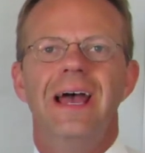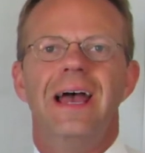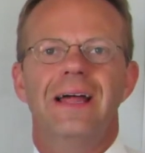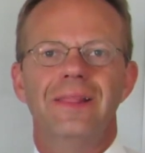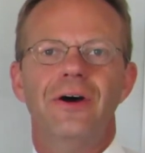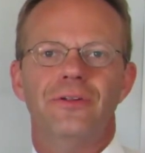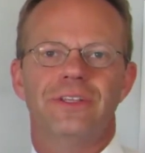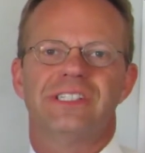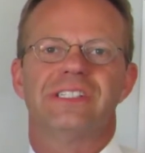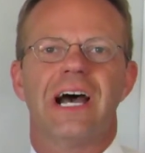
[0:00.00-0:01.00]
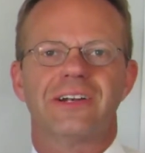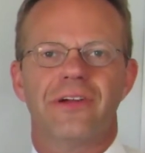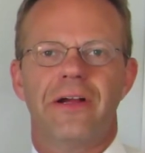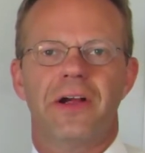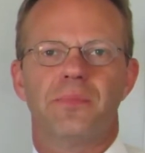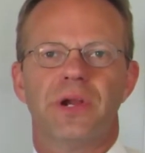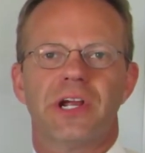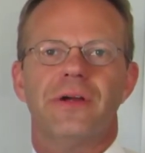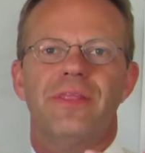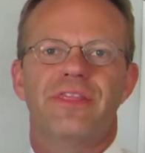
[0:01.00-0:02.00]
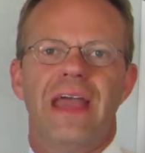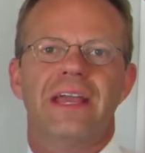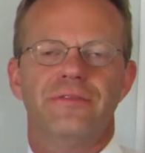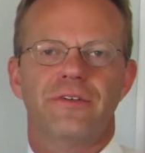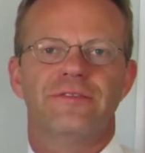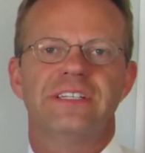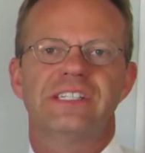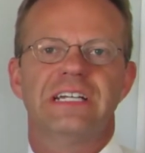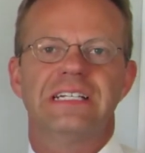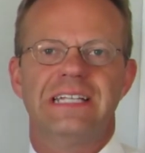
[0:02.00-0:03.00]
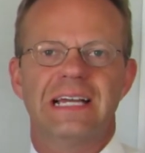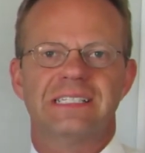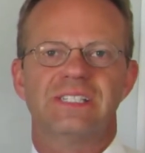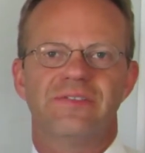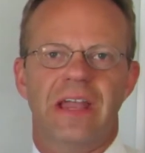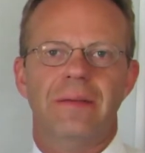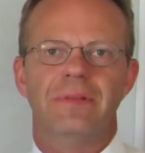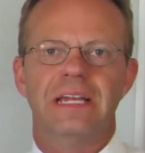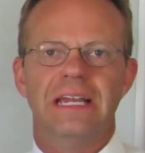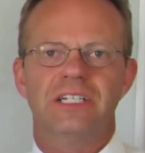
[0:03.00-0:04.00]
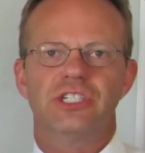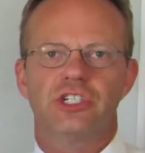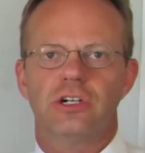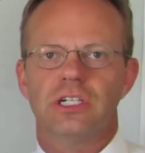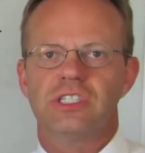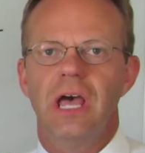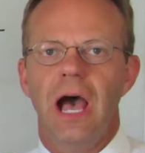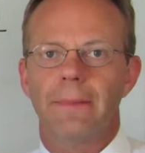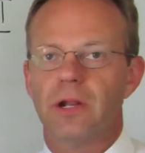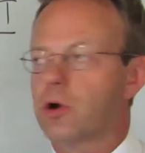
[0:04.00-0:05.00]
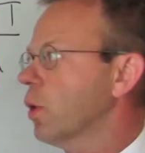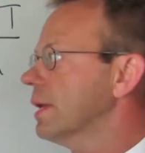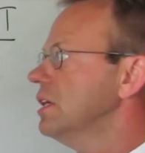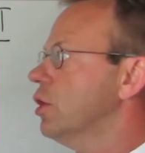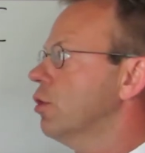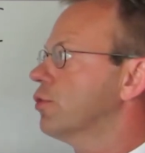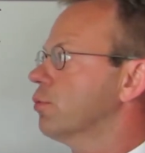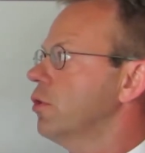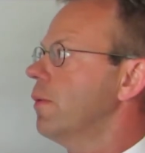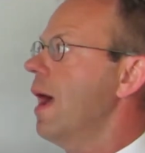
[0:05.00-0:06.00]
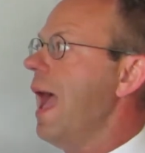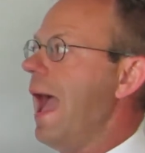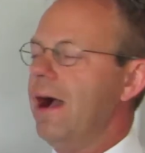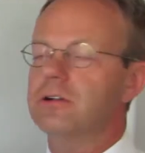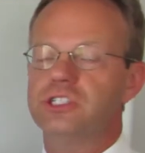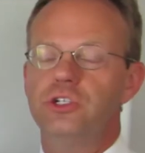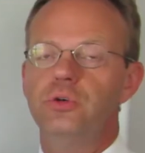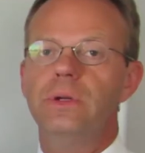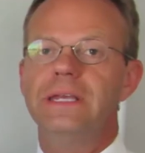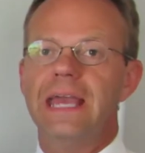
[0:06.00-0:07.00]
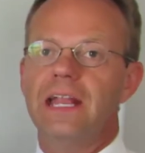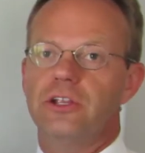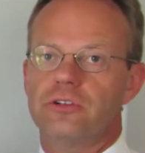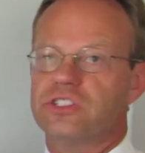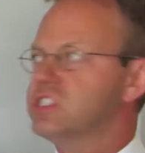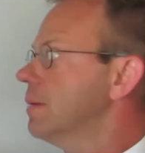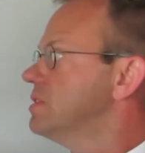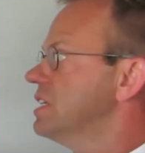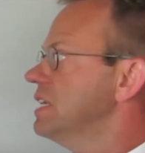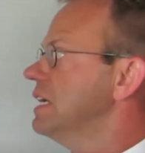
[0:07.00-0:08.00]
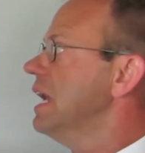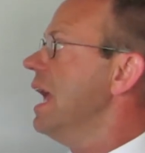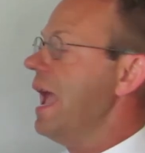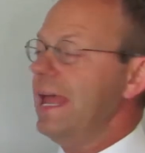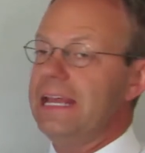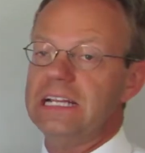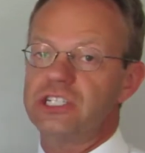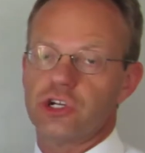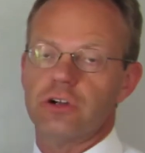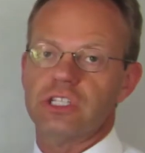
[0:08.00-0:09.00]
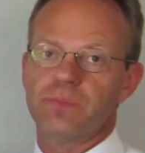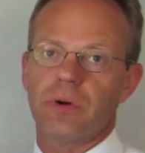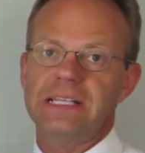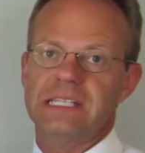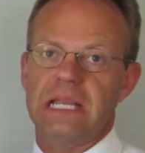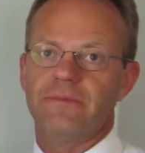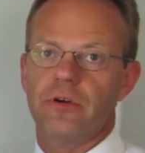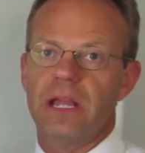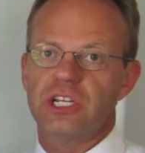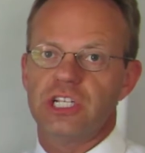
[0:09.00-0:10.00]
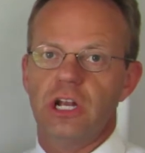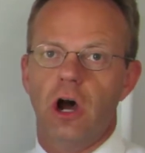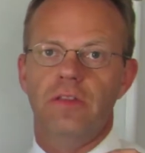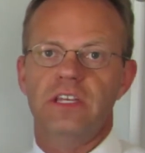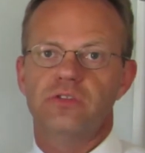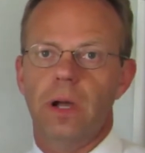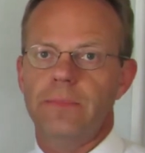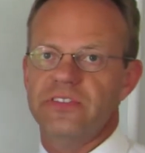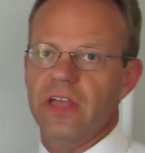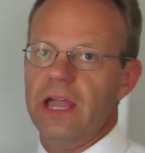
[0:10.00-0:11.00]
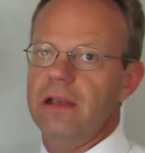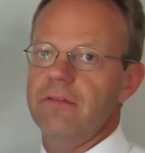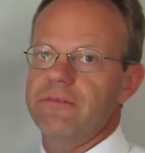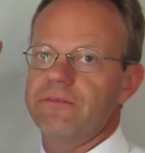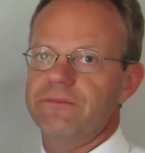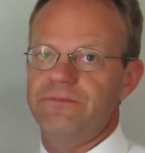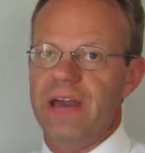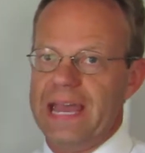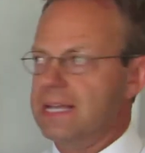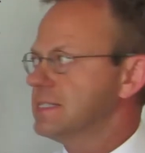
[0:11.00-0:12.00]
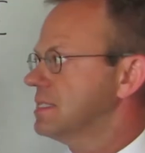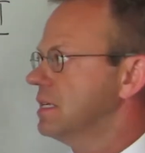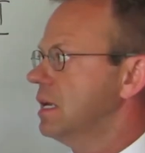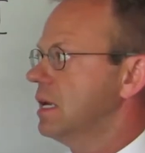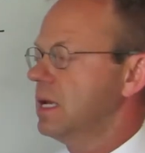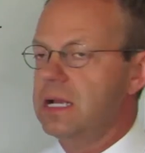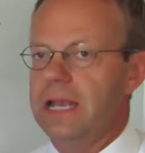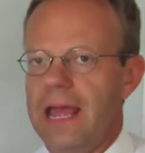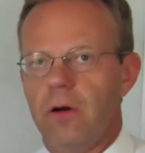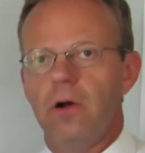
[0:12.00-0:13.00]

Hello, this is Dr. Eric Bricker, and thank you for visiting Texas Family Insurance. I'm going to quickly go through how to get your subsidy and insurance pricing information on this website fast. Now,